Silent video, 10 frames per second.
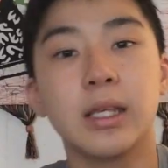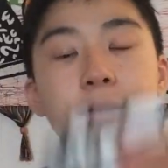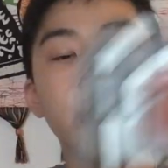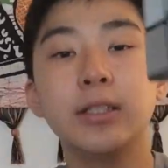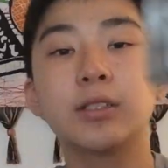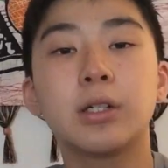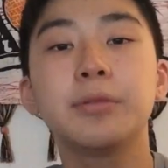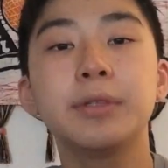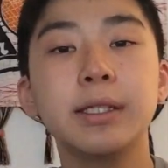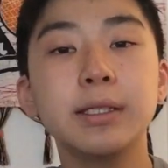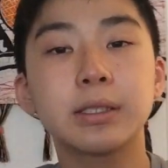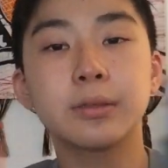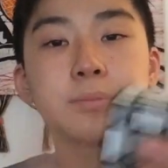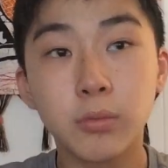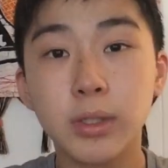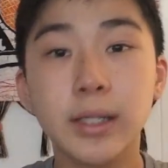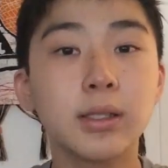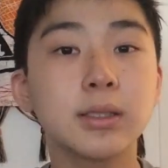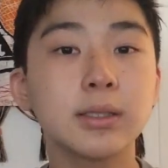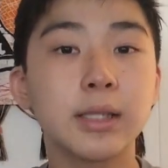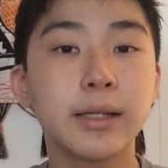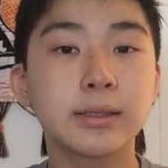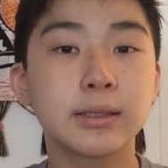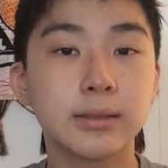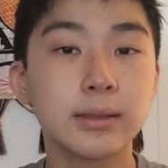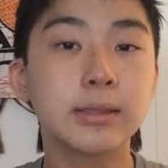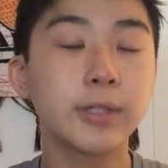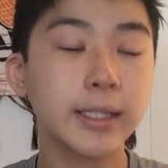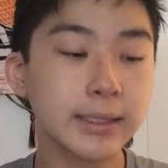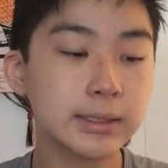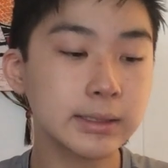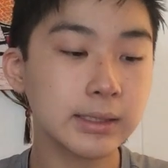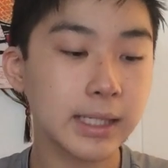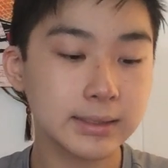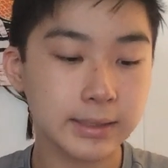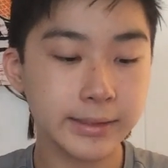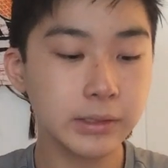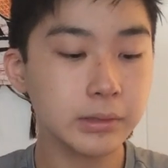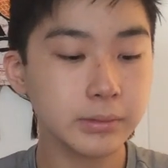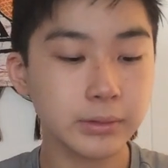if I solve this, when I get to the last layer,